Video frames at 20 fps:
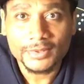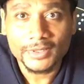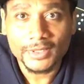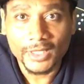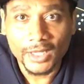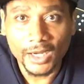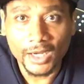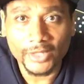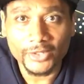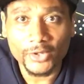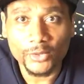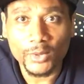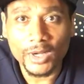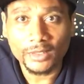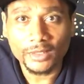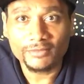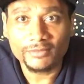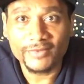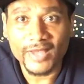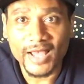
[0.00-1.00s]
Oh, you're
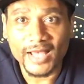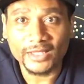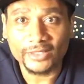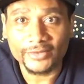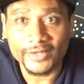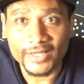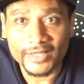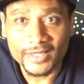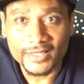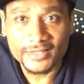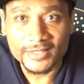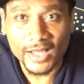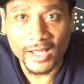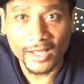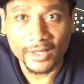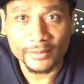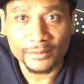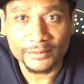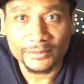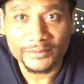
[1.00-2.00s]
welcome, Valerie,
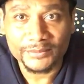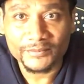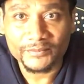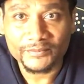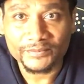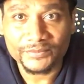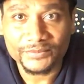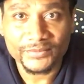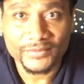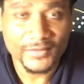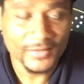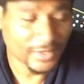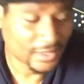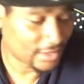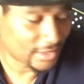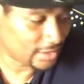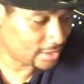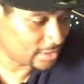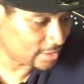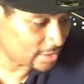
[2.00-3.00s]
anytime.
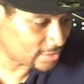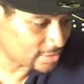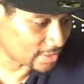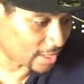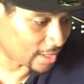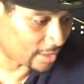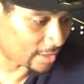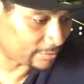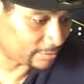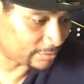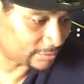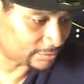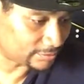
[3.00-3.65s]
Anytime.